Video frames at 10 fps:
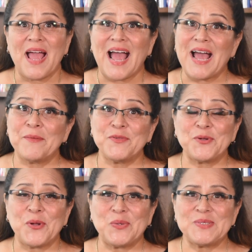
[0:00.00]
I'm your
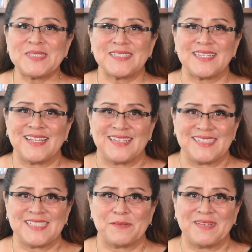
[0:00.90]
host,
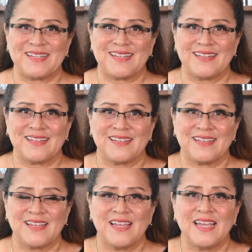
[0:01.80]
Elizabeth.
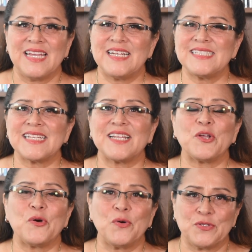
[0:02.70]
It is an
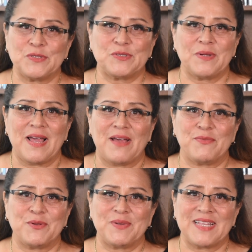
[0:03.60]
honor to have
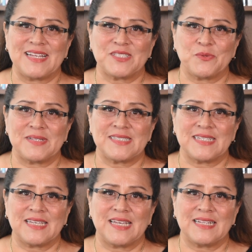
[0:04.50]
you with us once
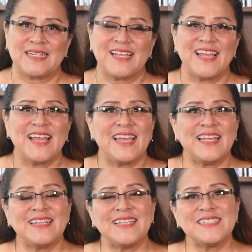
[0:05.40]
again
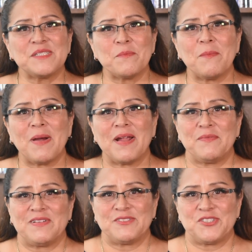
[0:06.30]
in this
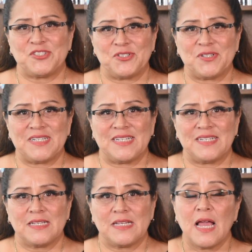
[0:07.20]
marvelous journey
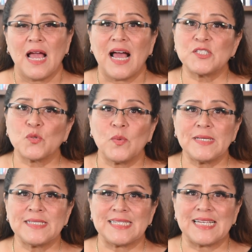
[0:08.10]
as we
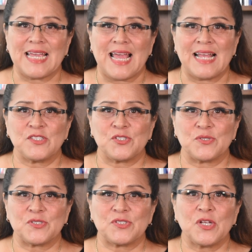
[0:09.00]
seek
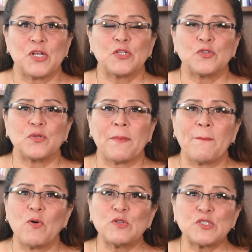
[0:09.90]
answers to the
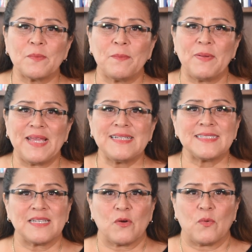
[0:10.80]
most
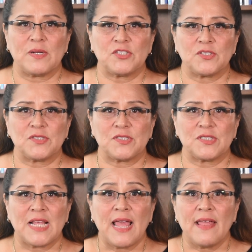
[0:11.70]
basic questions
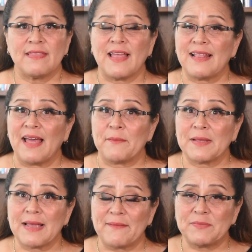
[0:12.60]
that have
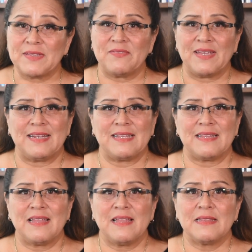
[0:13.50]
captivated
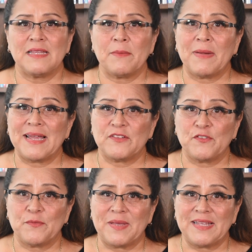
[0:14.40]
the mind of
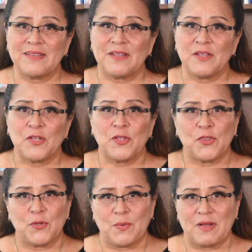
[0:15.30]
men
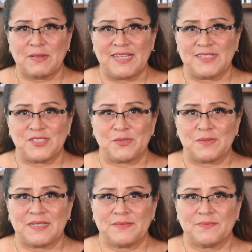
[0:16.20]
throughout history.